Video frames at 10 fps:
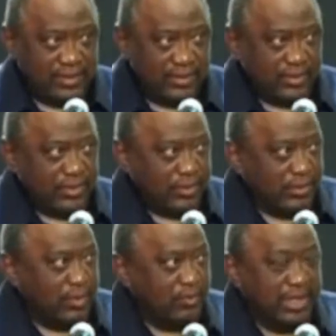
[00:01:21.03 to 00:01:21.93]
to
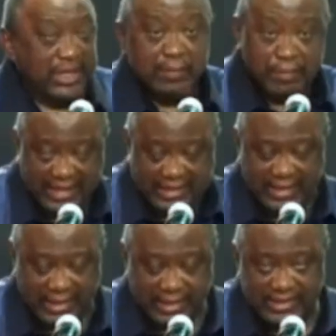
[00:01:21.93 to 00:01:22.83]
begin my
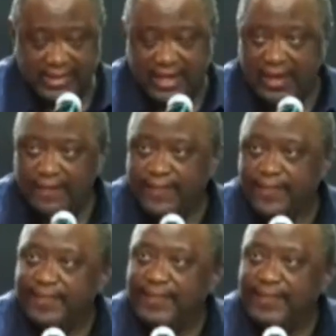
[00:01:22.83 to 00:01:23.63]
studies there.